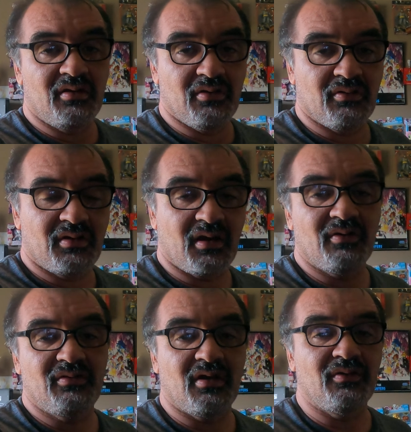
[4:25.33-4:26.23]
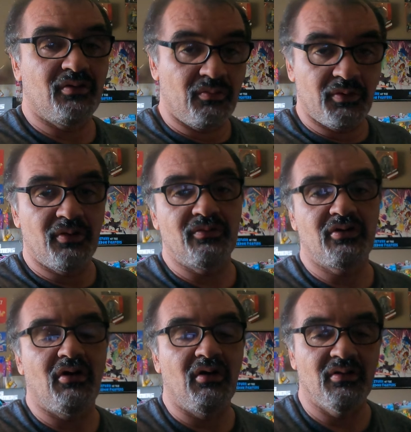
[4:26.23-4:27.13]
you know, countdown, the
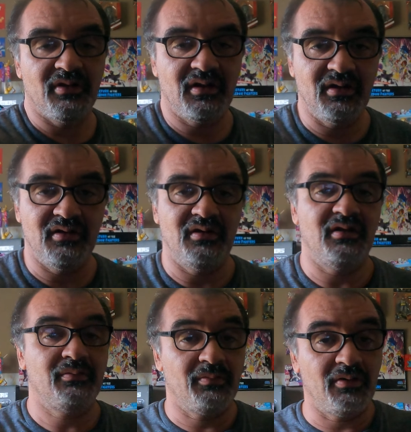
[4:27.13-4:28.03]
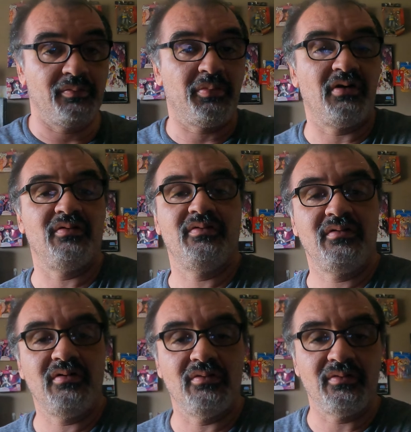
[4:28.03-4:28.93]
road to All In, as well as part of,
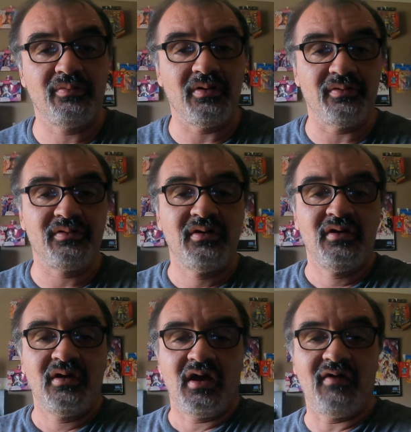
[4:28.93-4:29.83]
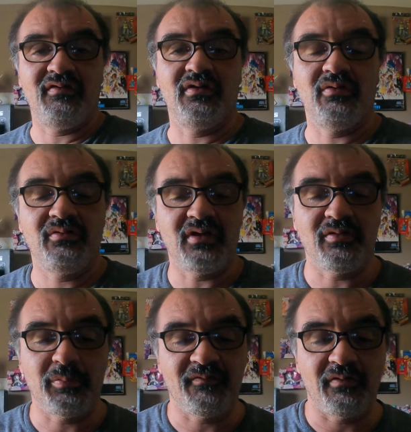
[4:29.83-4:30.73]
you know, as well as having
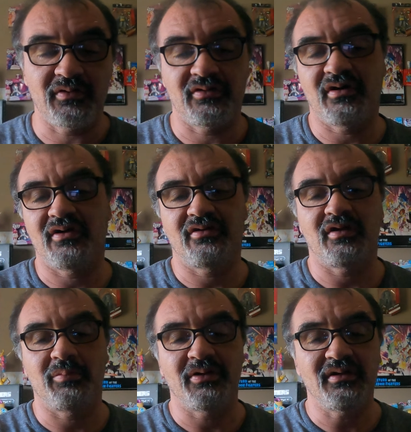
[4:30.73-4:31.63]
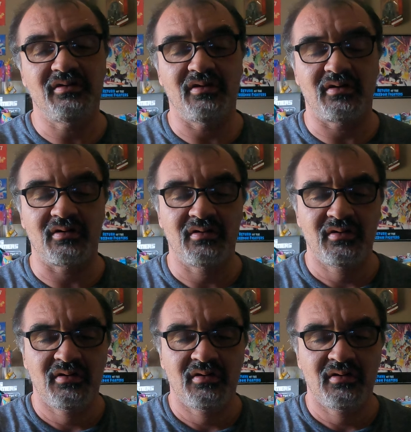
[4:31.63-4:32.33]
Death Before Dishonor take place there,